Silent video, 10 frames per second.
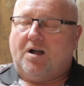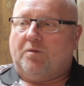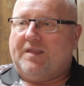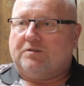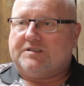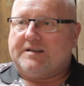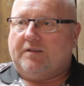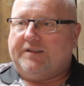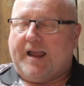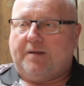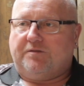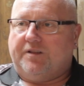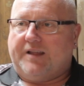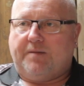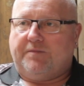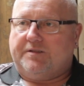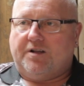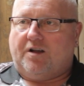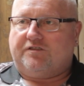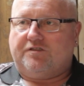Oh, without a doubt, the game with
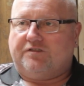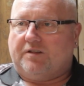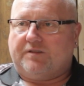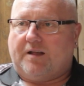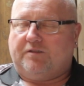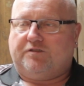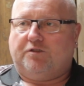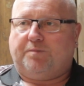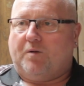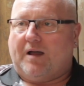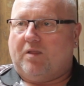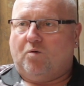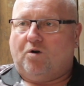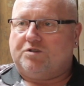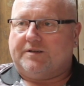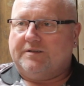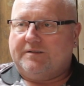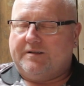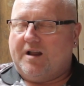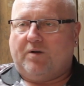darts just blown out of the water.
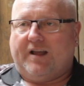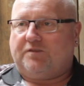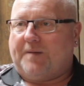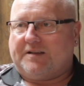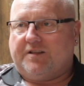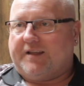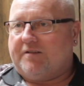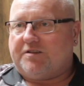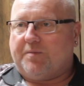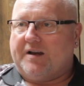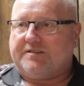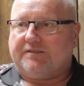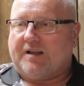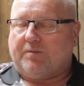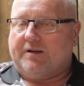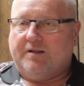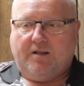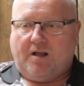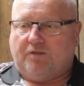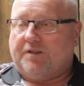No one expected the game to where it is now, and
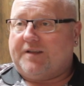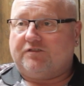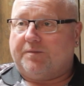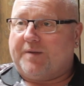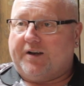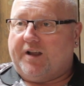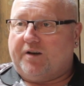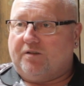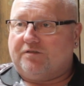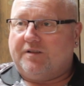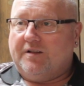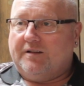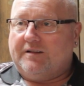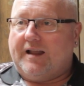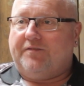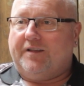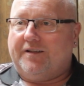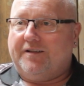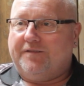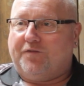obviously thanks to Barry Ian, who's led
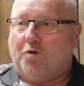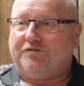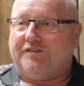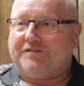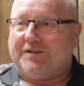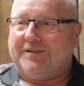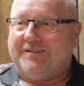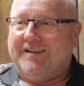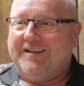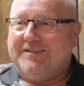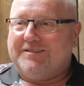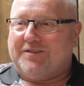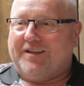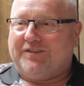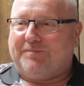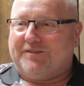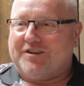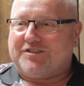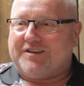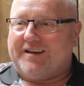the forces to this
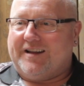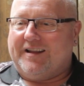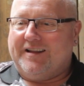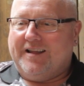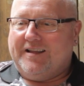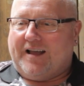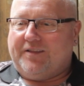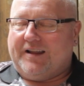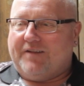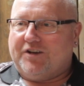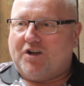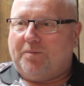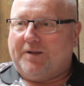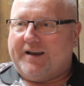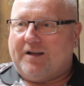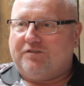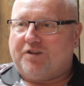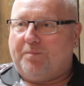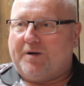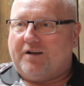position, and I think every dart player now is
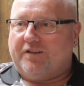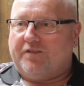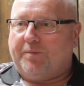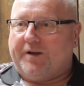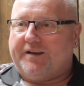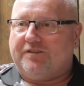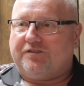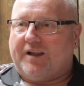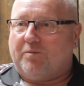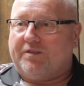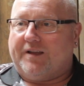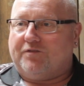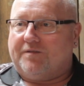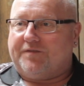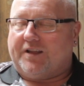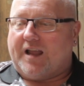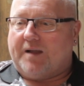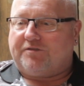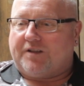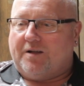so proud of the PDC and what they've done for the
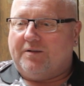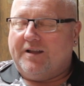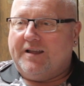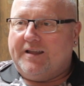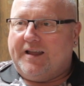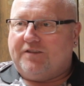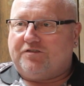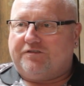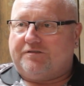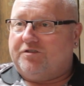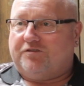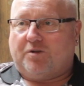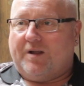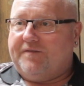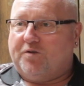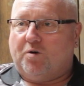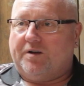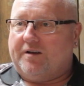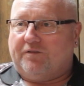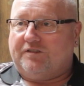game. So it's just a way
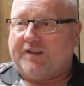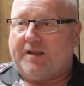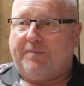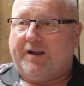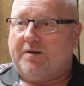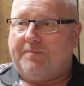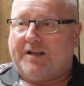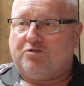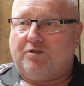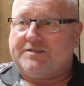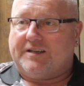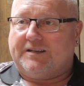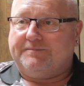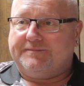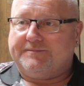forward, and also it's getting bigger and better all the time.